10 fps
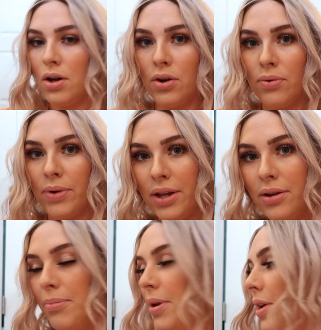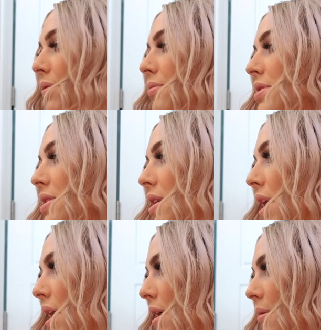On a random note,
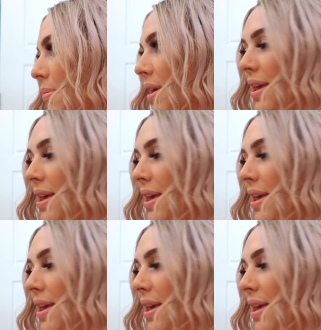um,